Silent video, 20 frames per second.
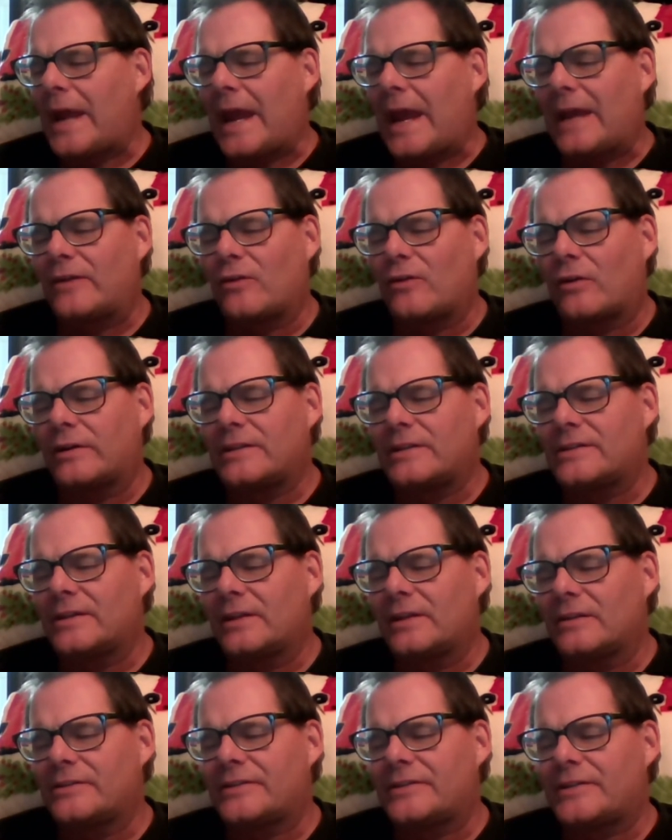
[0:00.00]
hand on his
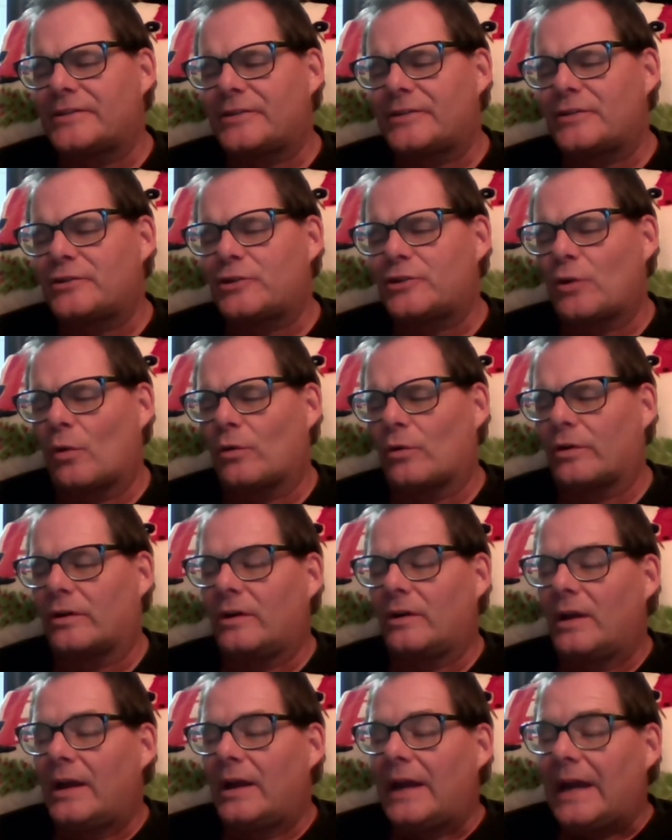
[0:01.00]
little sister's shoulder